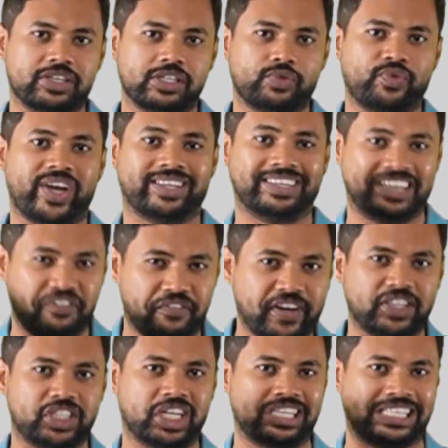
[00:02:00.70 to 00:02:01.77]
is where the
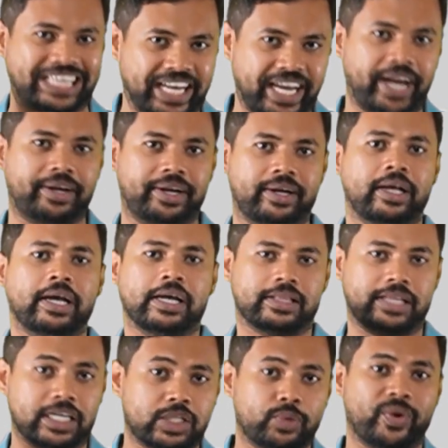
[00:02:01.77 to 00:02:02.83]
differential is created.
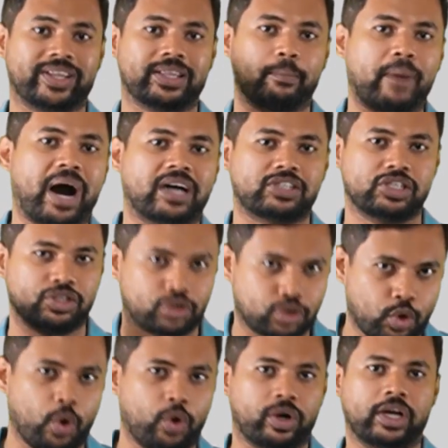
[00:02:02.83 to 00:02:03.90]
That is where the marks is
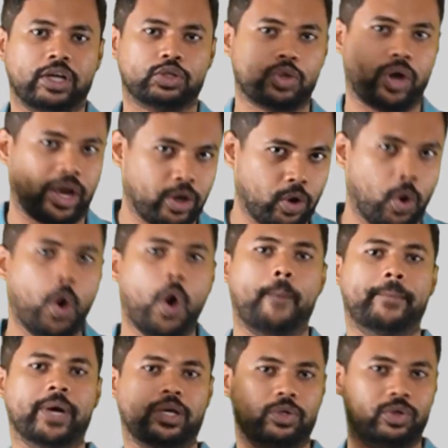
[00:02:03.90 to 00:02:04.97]
scored. So I
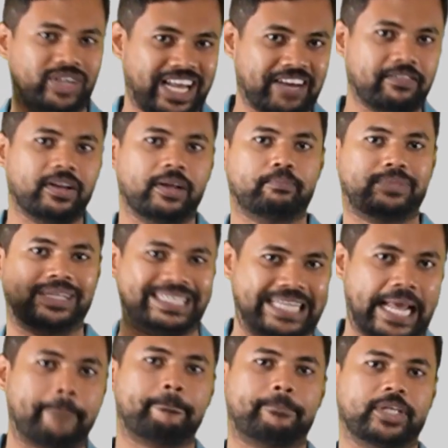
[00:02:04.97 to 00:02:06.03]
hope you develop the
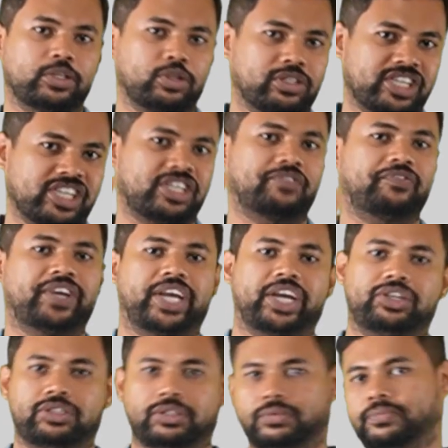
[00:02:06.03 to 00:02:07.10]
depth in your
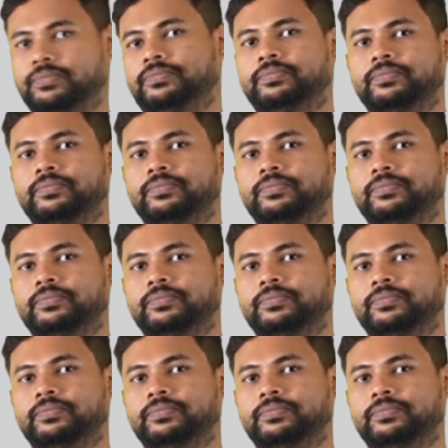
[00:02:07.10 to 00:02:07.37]
justification.